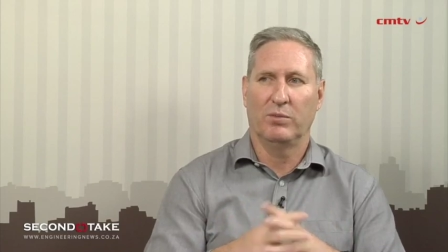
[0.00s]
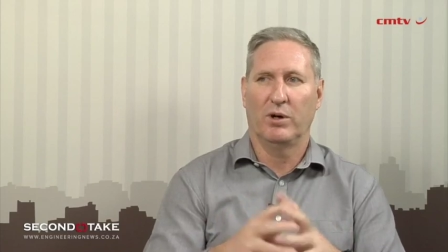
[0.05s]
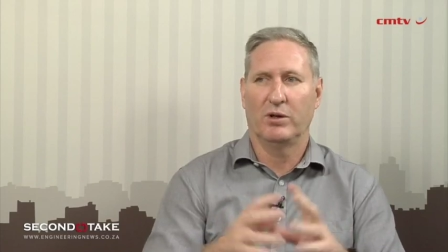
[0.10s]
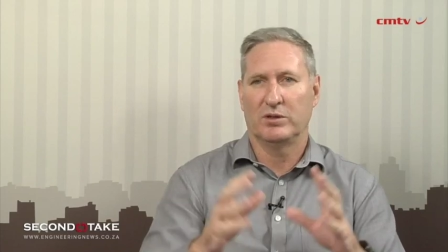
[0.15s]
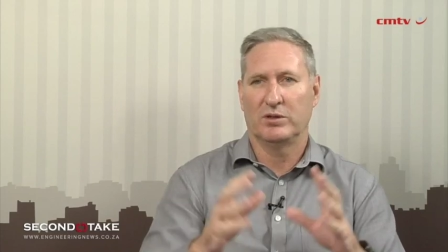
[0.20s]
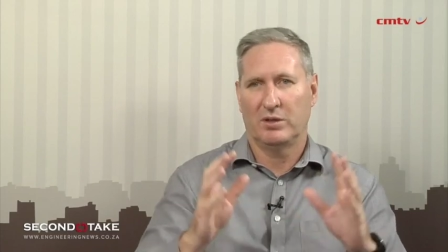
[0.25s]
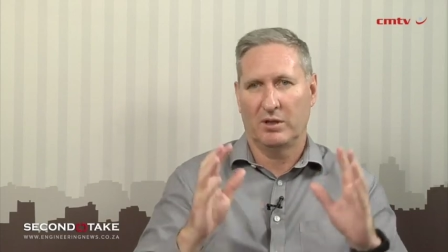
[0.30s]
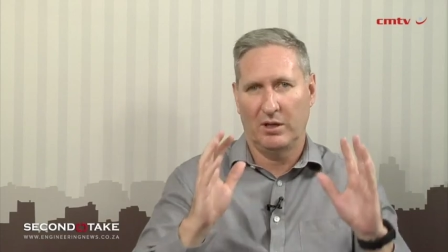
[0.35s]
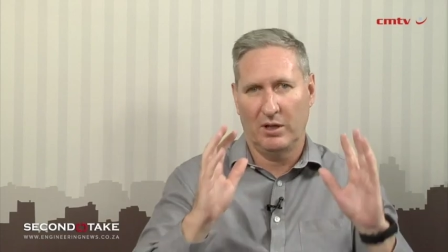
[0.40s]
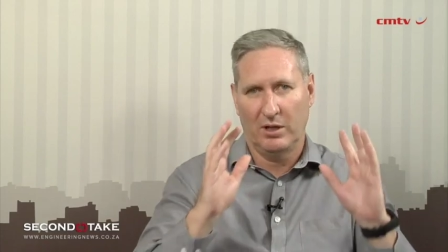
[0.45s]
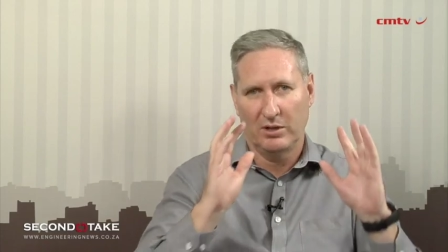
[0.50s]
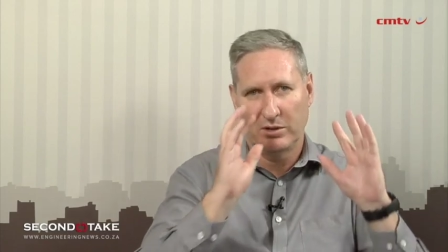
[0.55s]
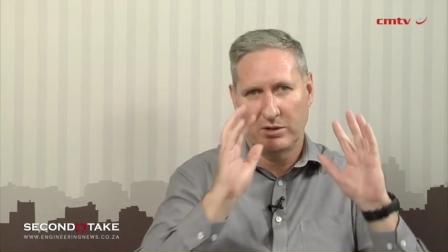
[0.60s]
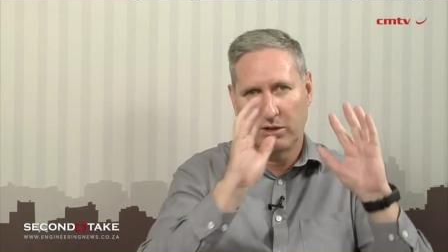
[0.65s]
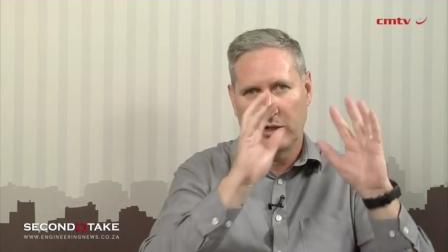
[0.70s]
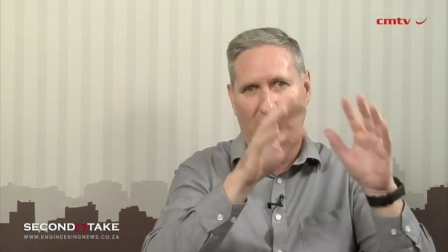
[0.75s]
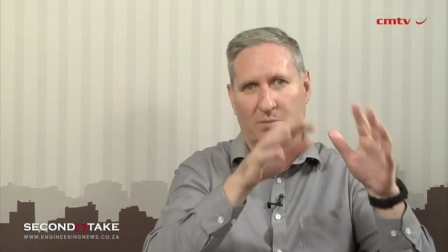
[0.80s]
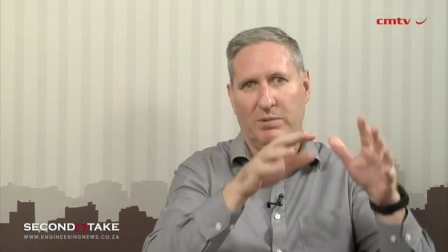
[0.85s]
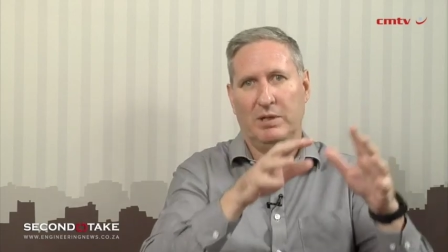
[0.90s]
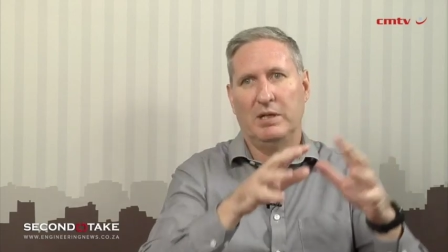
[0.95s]
Most of those are
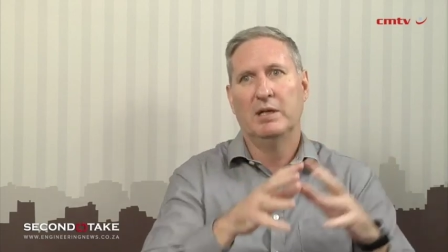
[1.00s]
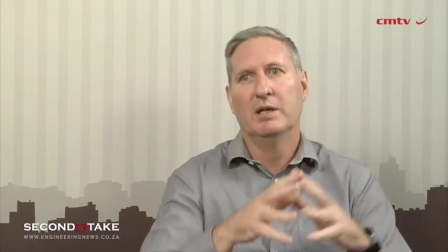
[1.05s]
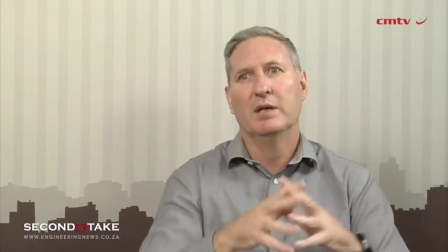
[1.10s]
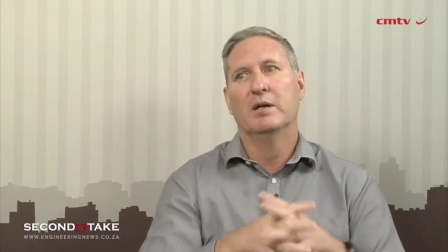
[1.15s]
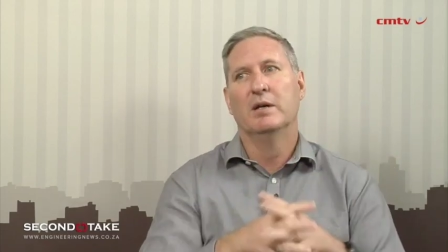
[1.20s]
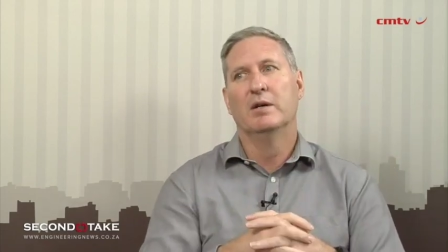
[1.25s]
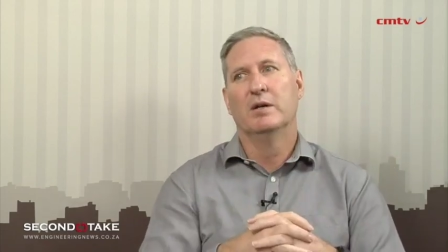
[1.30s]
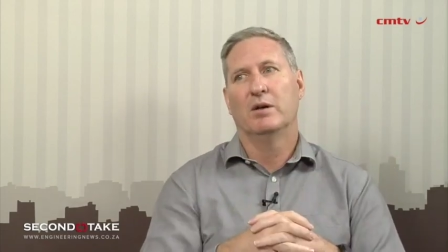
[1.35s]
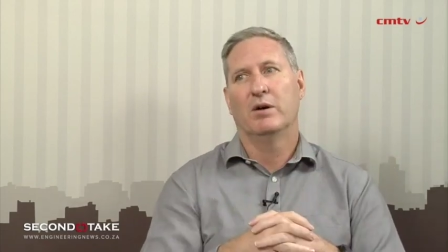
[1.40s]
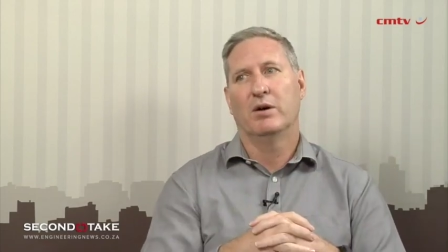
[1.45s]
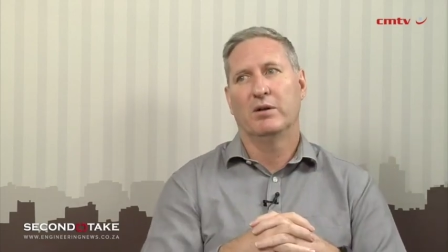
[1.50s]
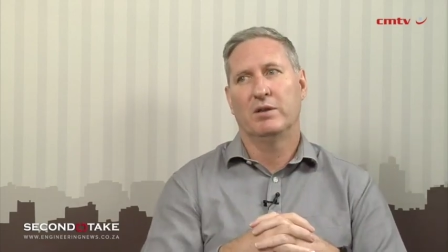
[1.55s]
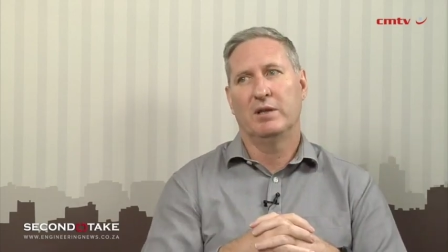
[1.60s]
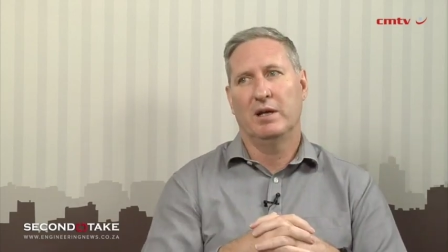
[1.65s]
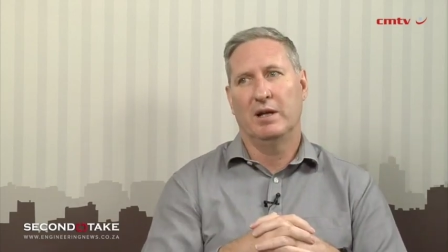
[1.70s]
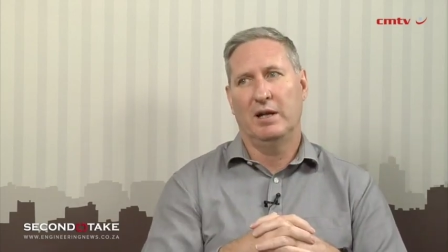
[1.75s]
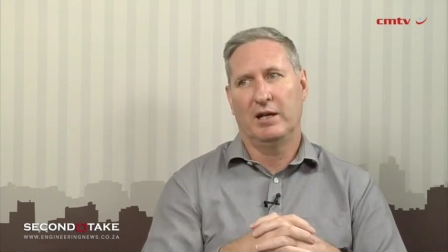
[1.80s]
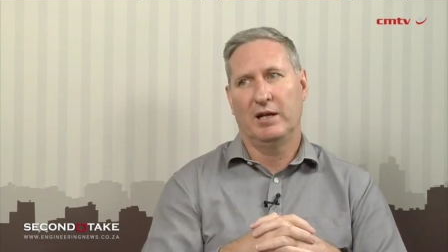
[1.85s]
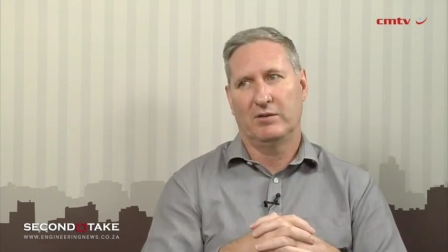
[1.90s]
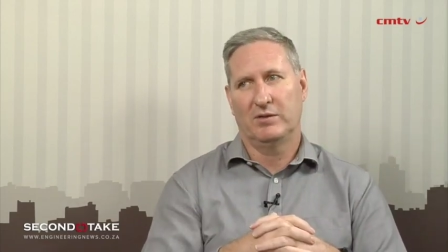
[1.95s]
going to be on
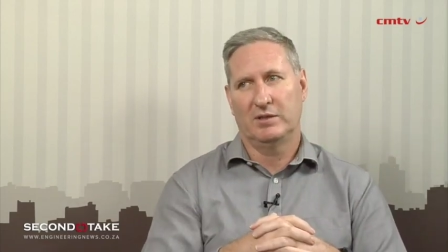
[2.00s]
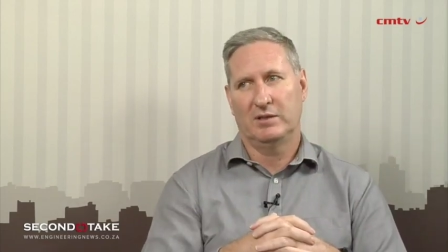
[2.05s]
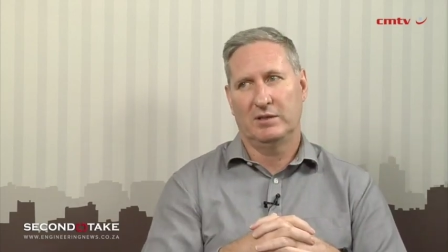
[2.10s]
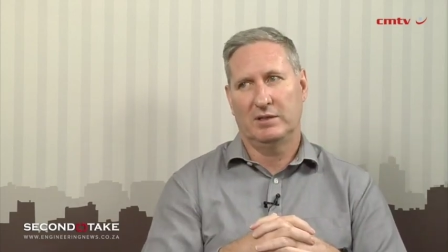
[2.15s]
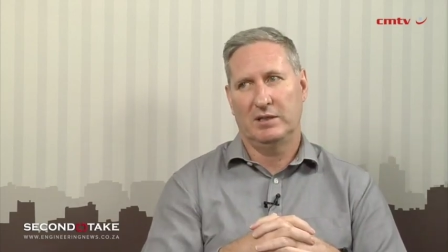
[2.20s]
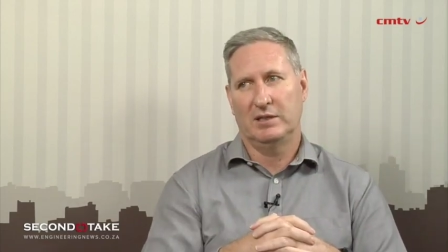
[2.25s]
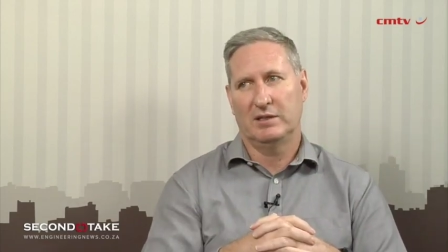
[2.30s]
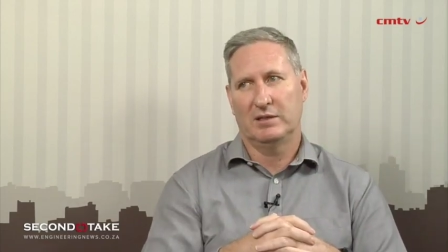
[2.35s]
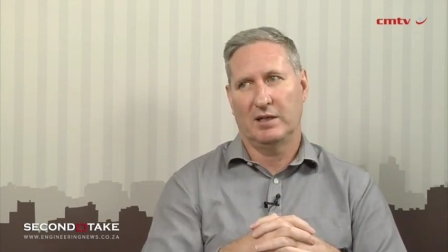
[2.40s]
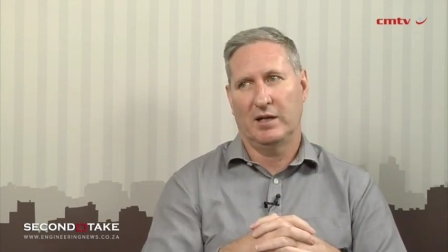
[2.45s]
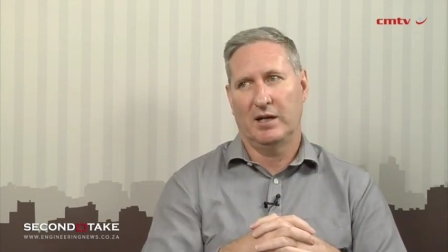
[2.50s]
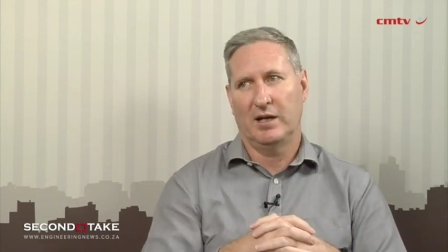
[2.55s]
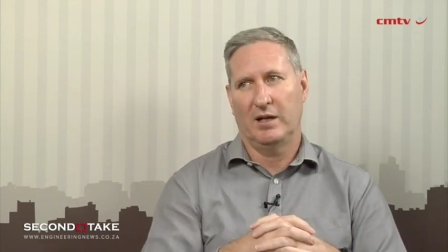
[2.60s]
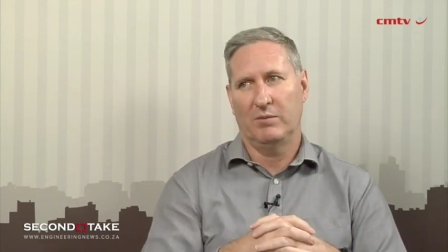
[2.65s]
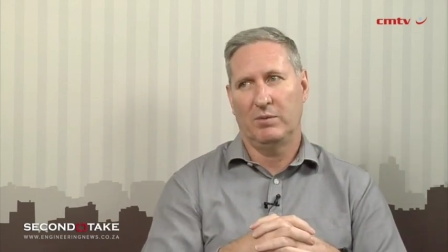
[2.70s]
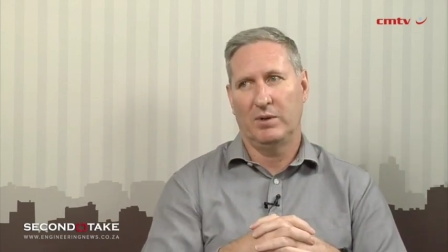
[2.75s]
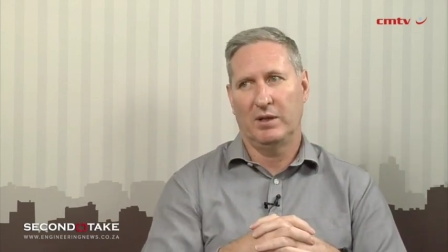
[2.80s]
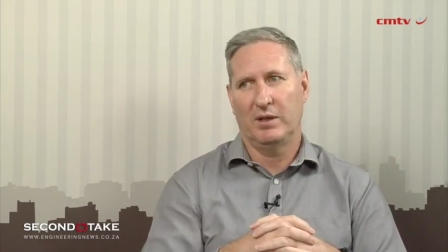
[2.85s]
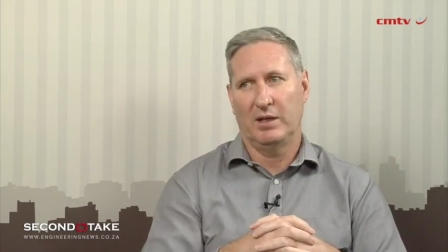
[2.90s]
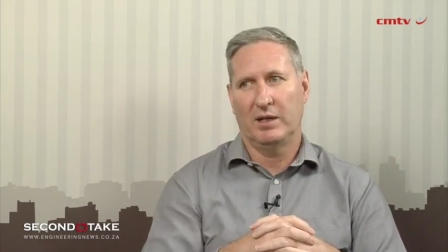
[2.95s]
the electricity
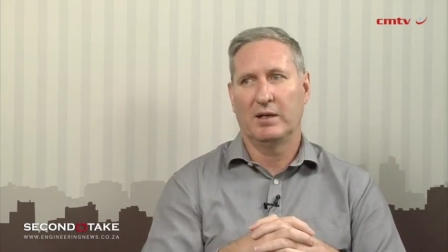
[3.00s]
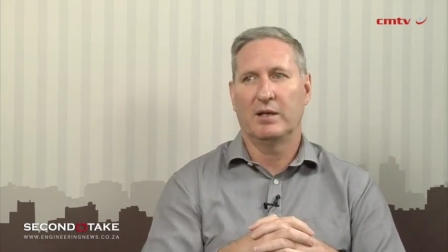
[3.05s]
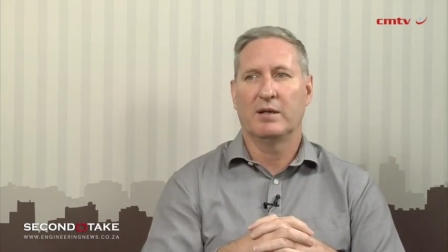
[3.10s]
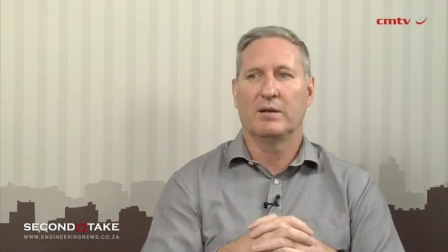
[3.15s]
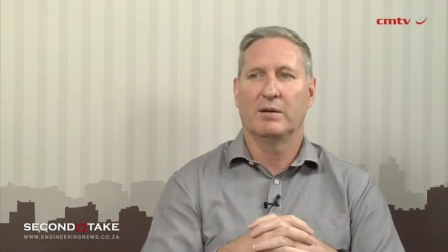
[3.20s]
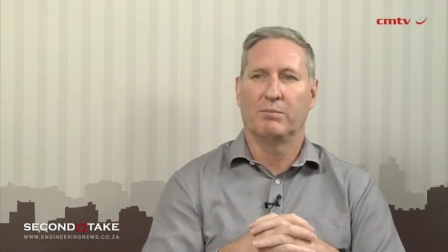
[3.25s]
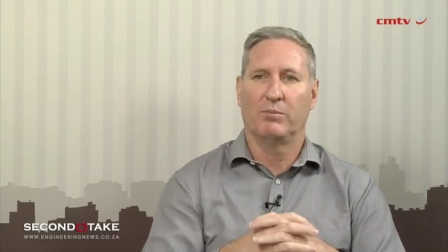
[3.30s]
side, we think,